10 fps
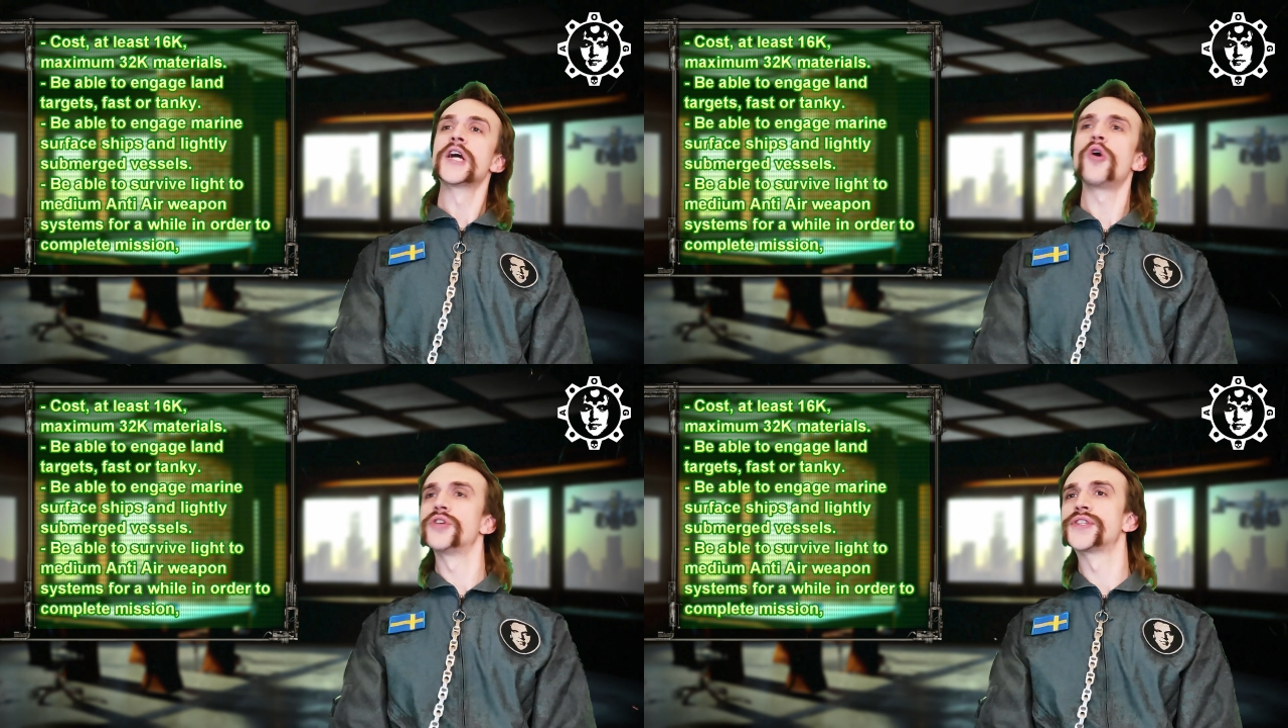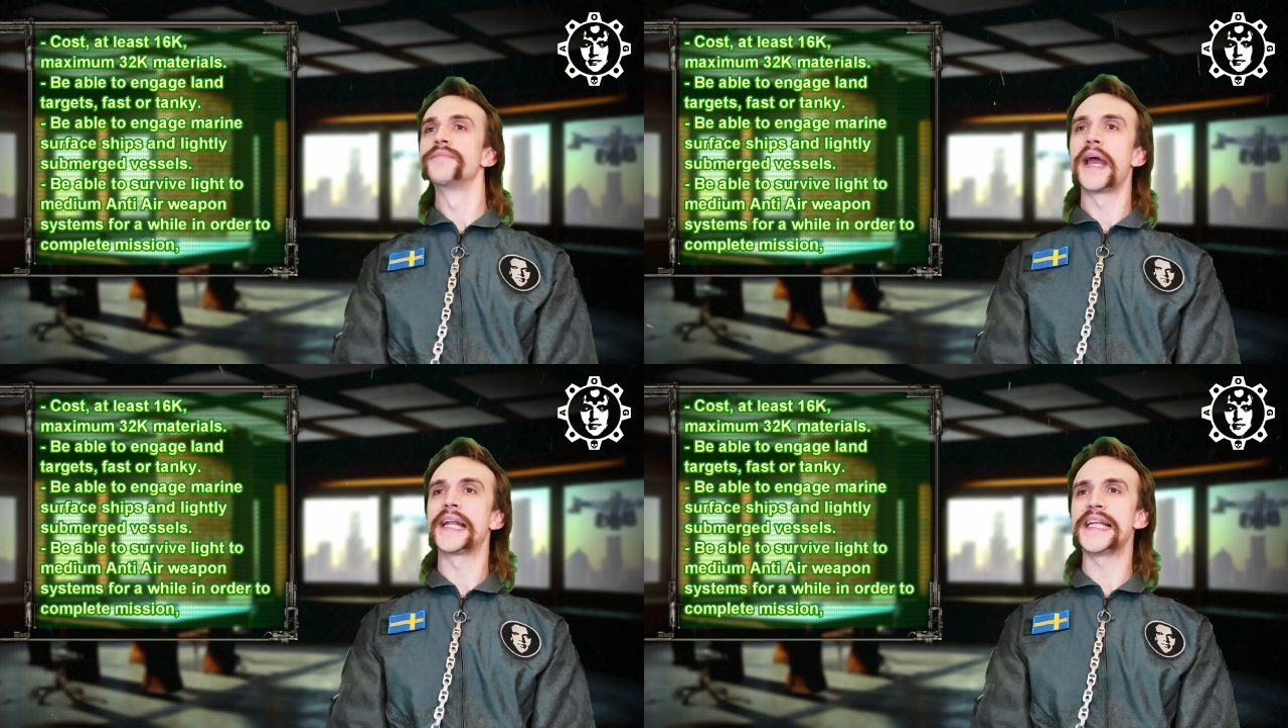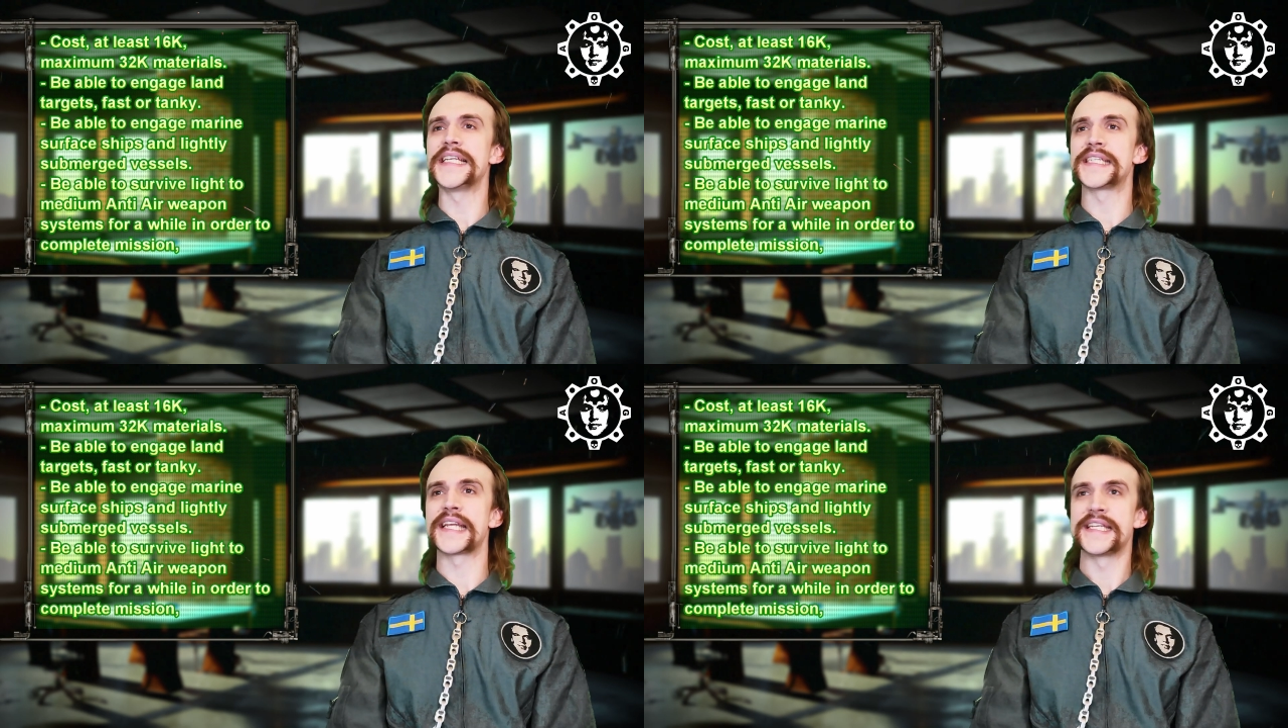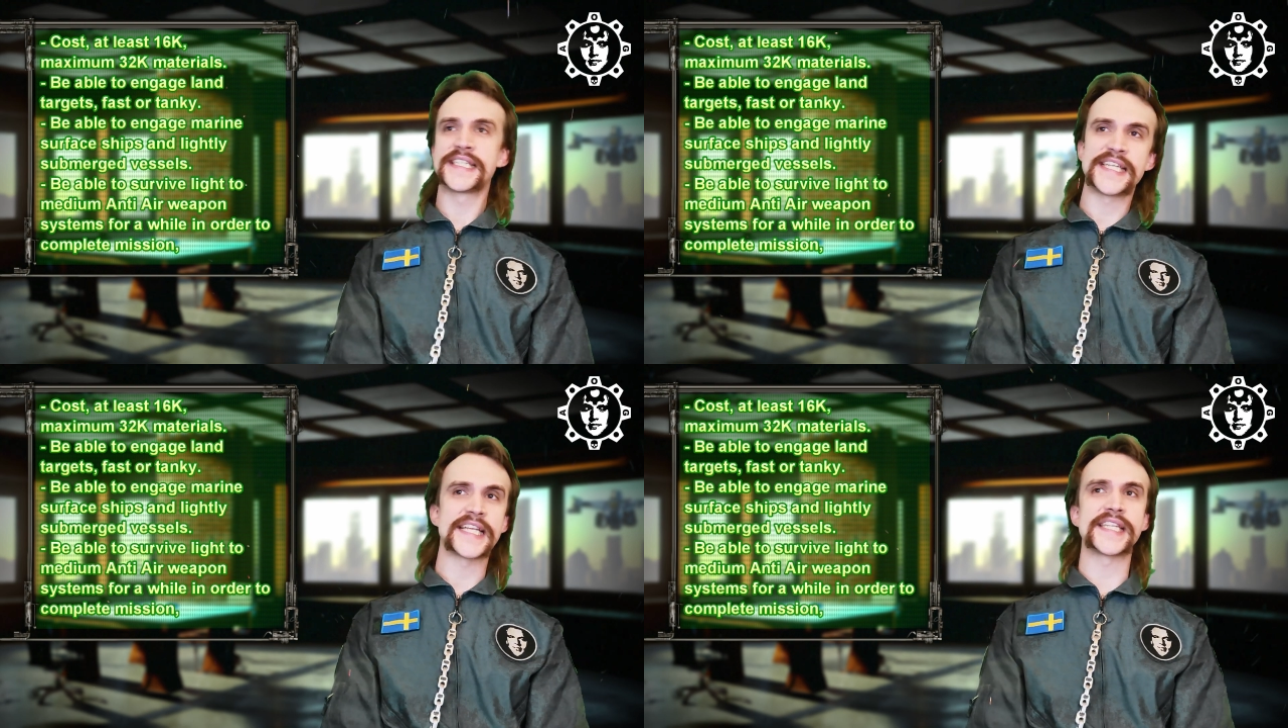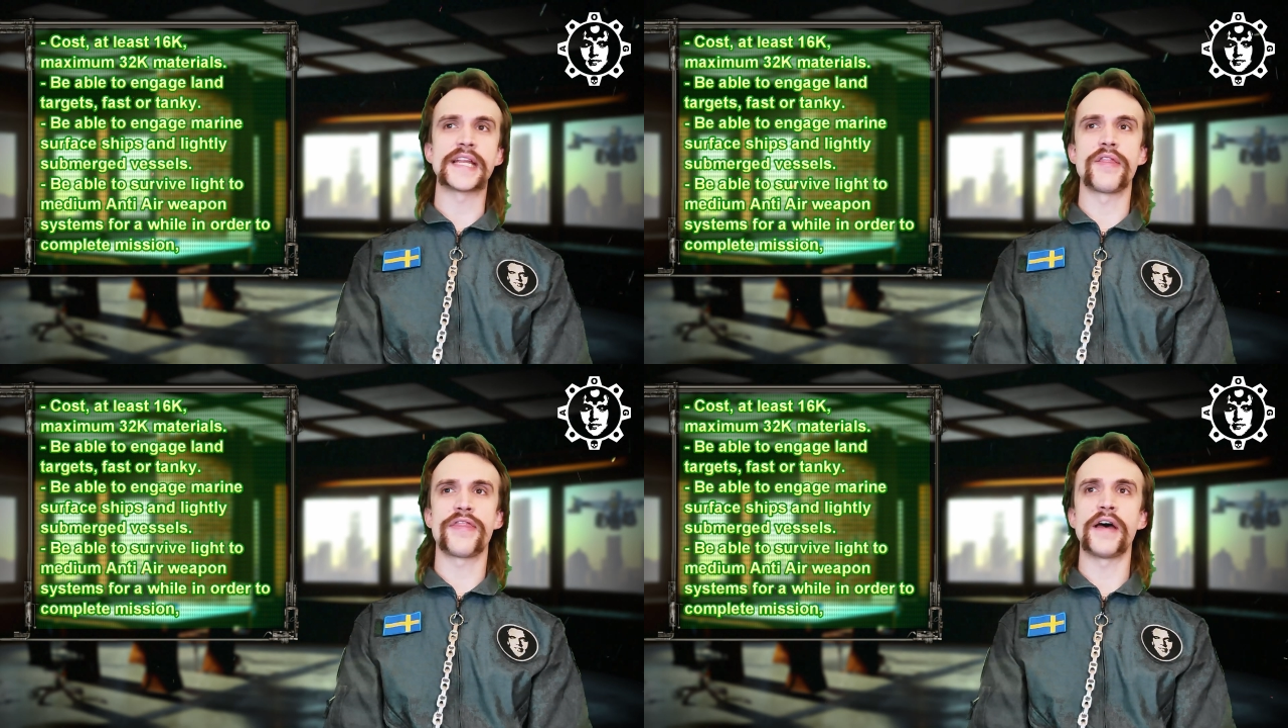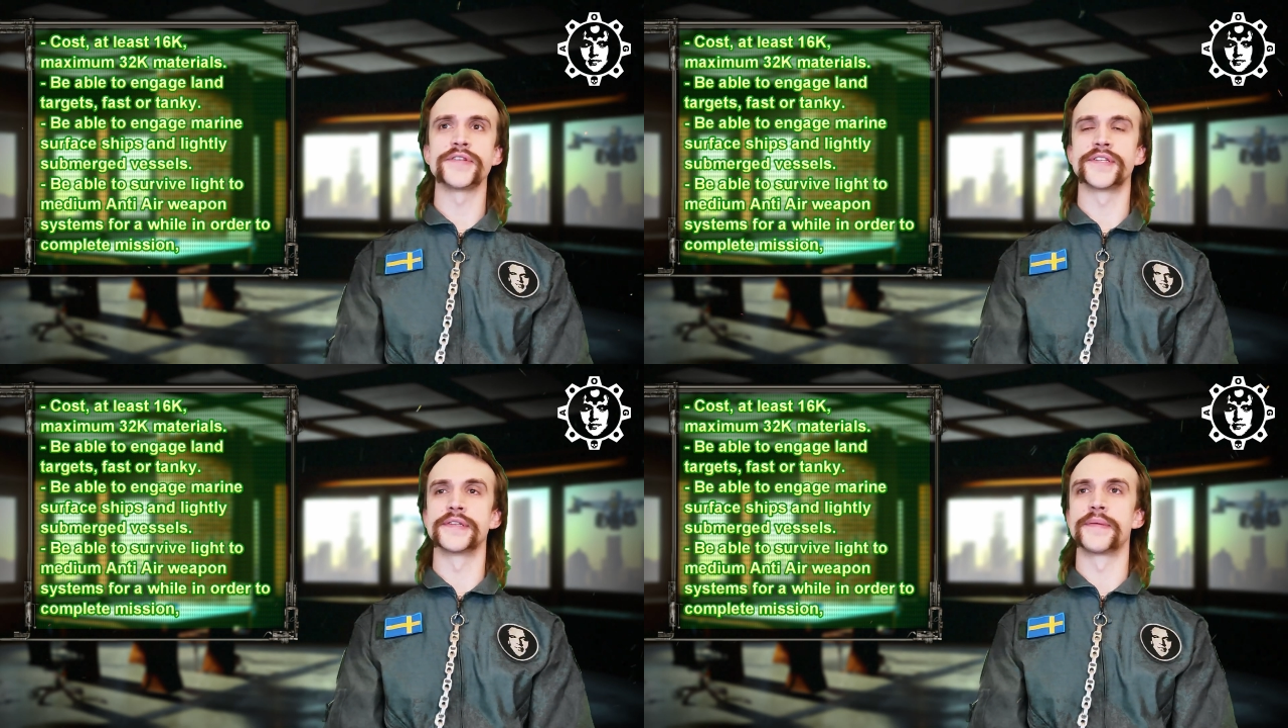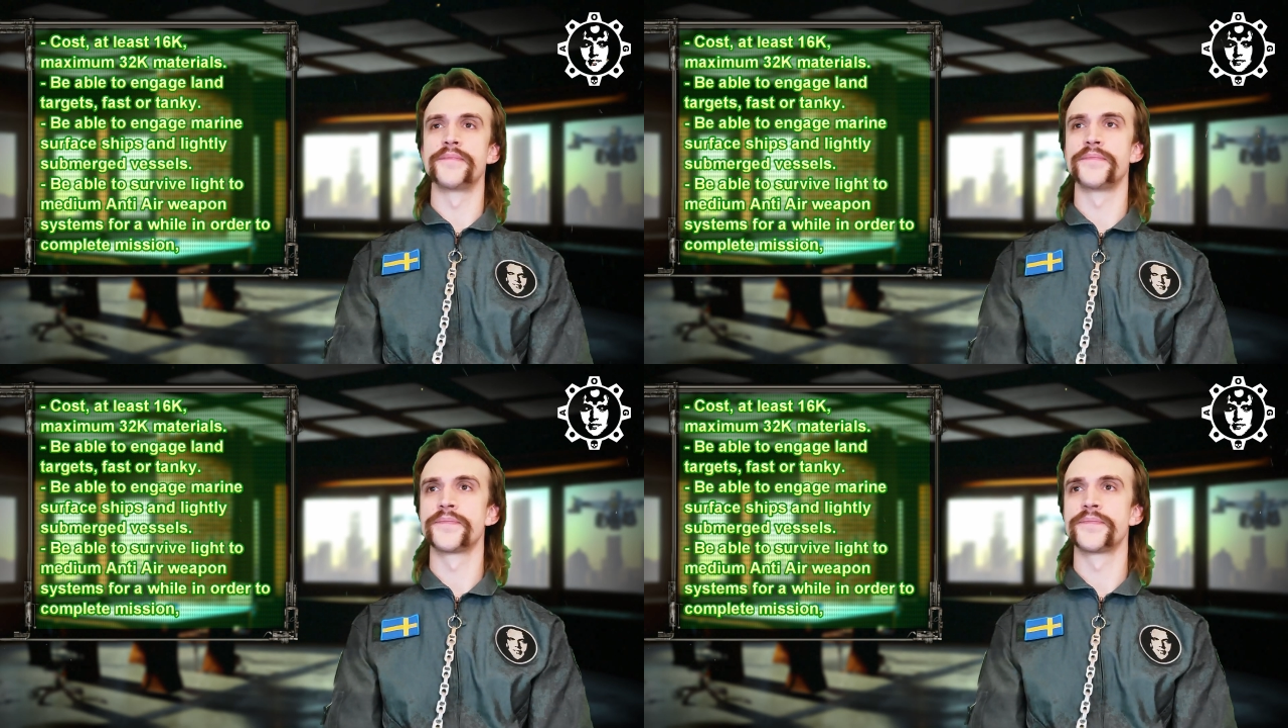Cost at least 16,000.